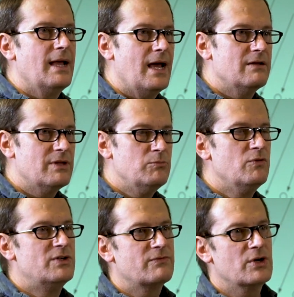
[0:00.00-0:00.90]
and if they
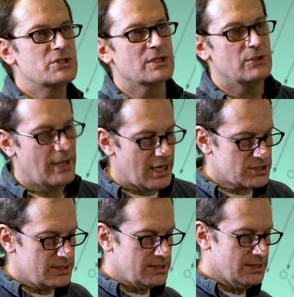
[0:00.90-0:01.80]
move differentially, you
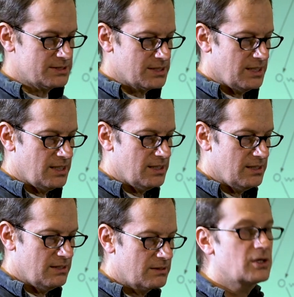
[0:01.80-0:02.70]
actually get
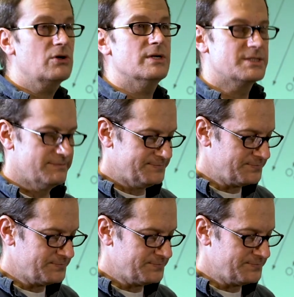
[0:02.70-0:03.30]
currents.